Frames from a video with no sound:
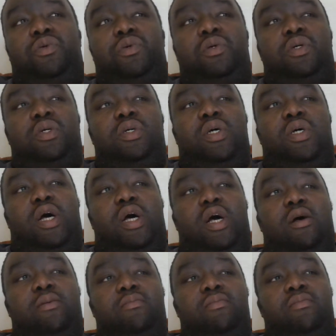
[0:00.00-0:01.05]
little part
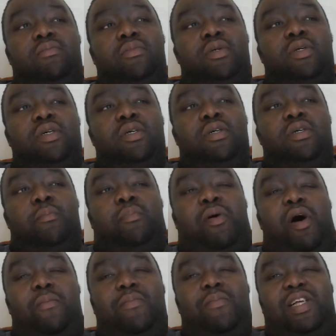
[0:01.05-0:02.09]
of me hopes he gets his
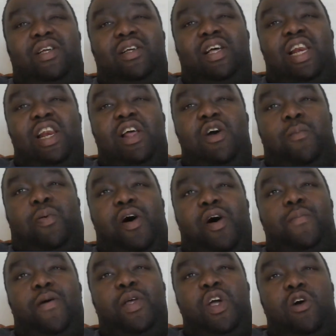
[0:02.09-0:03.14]
first goal against United,
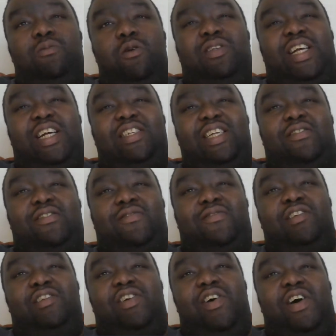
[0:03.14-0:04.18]
because that
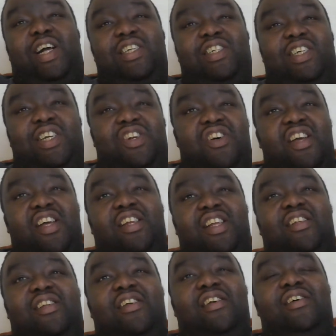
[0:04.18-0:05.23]
would be a hell of a way
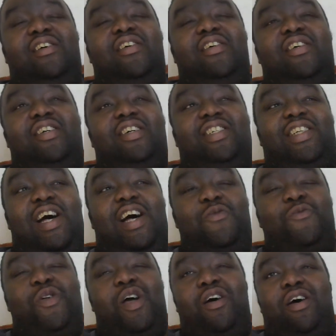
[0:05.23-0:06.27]
to announce yourself.
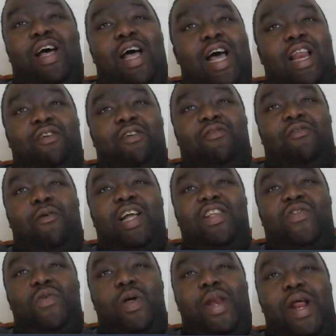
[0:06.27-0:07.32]

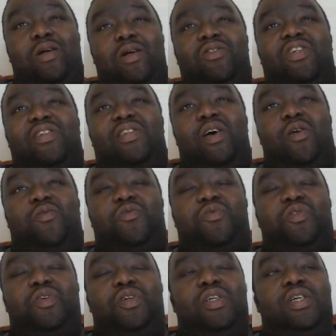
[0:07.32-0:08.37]
But I
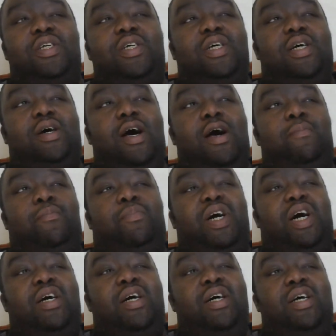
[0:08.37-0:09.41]
think
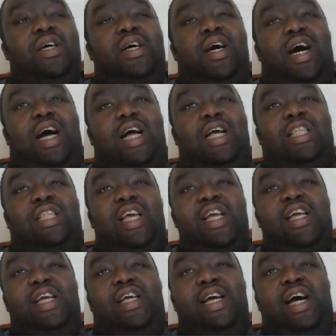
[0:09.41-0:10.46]

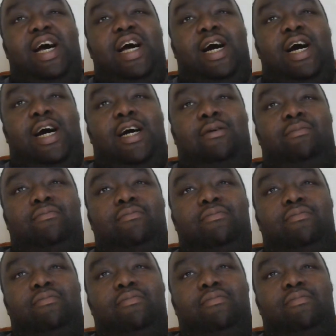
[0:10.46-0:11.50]
it'll be difficult.
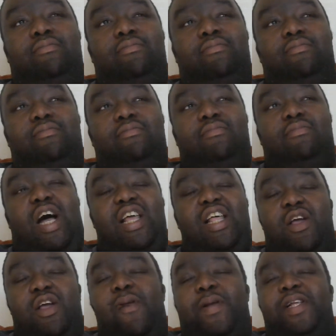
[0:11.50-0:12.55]
I've changed my mind
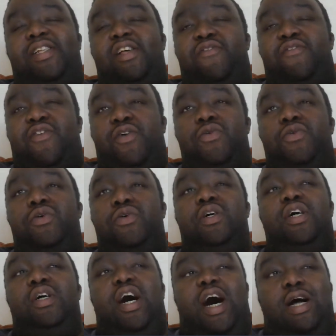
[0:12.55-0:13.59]
twice on this,
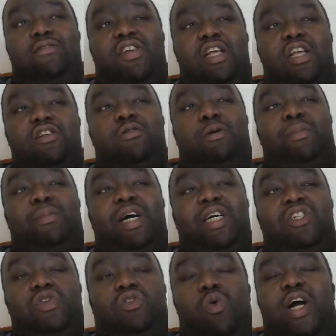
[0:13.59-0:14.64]
but I'm going with
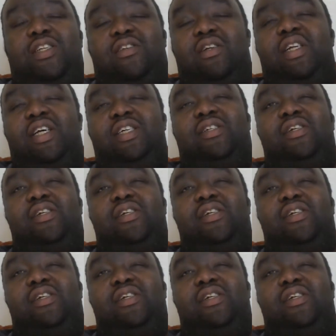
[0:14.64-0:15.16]
this. I'm going to go